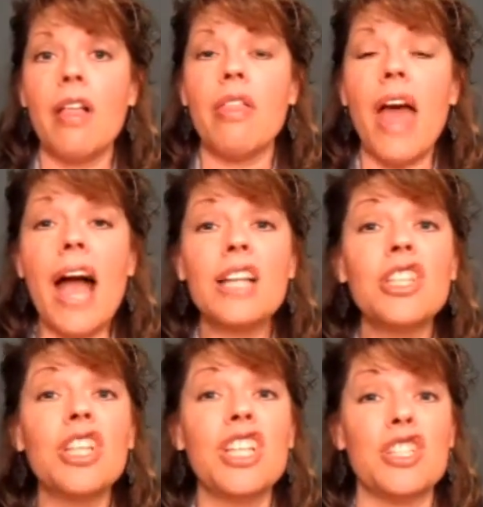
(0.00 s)

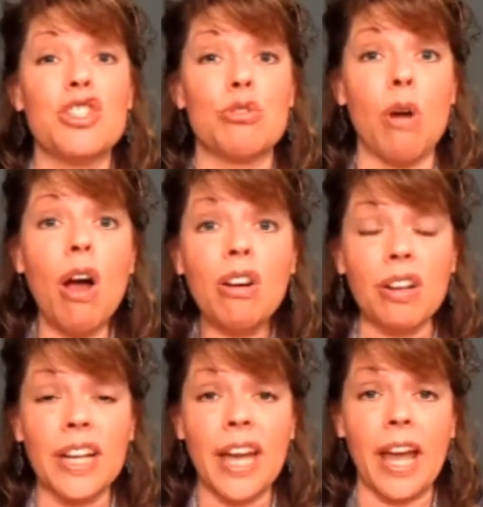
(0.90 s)
actually the stronger
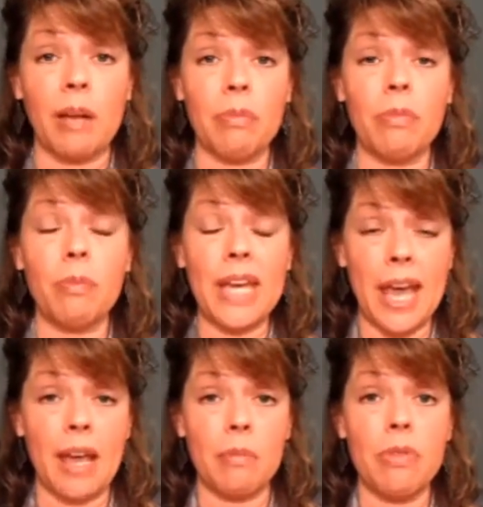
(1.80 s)
it
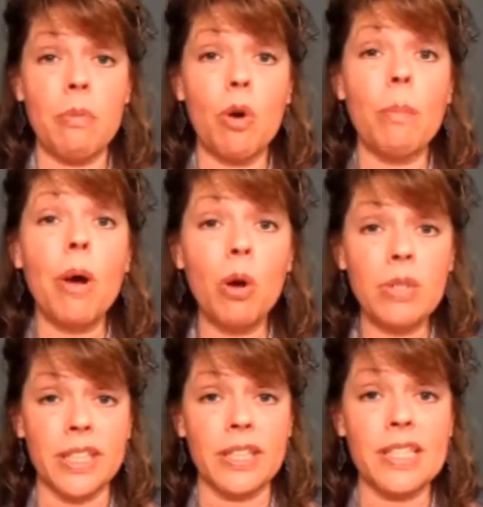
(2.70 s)
became, the more
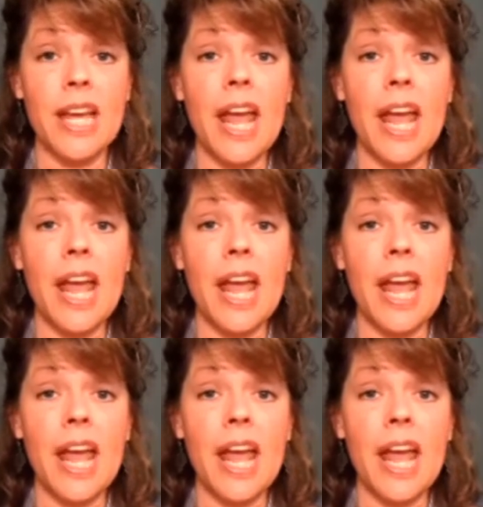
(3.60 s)
potent.